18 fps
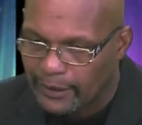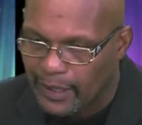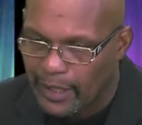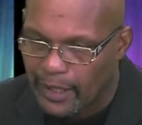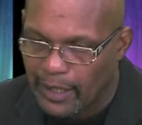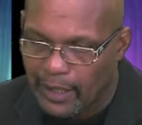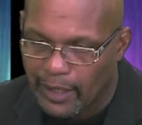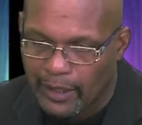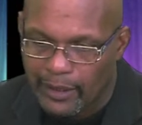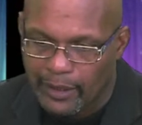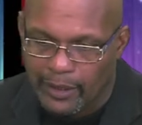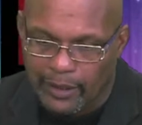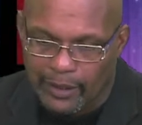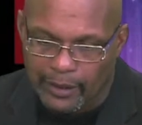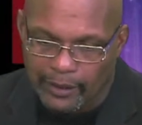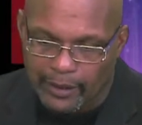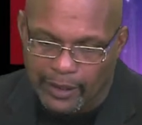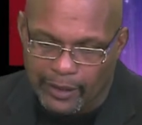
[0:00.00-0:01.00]
I
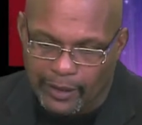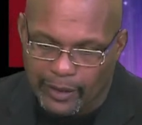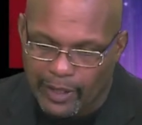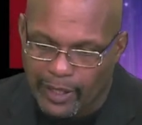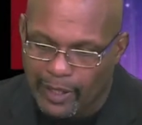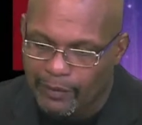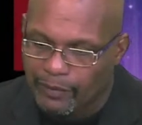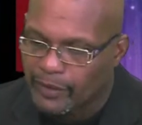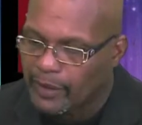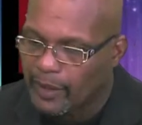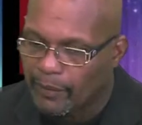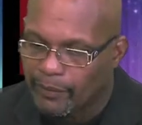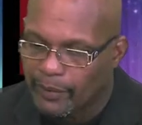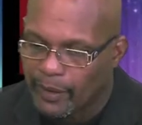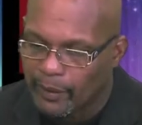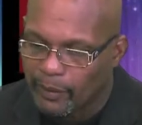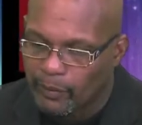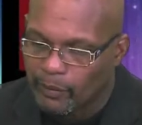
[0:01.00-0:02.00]
think you have
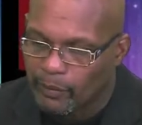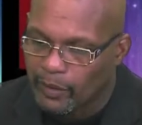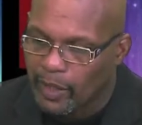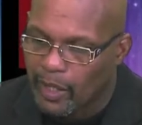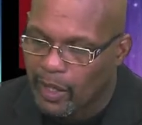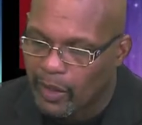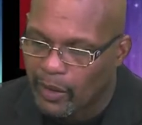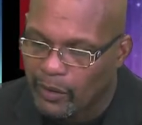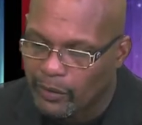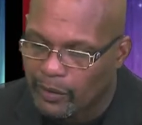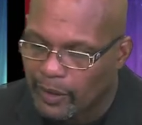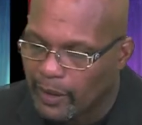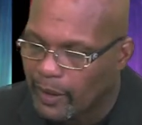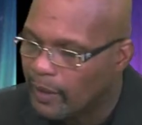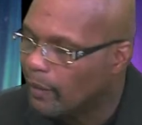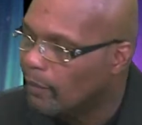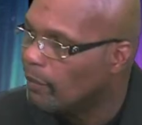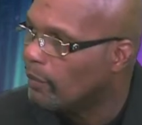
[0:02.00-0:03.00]
something called
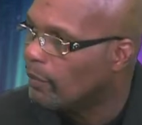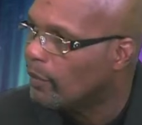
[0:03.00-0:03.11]
the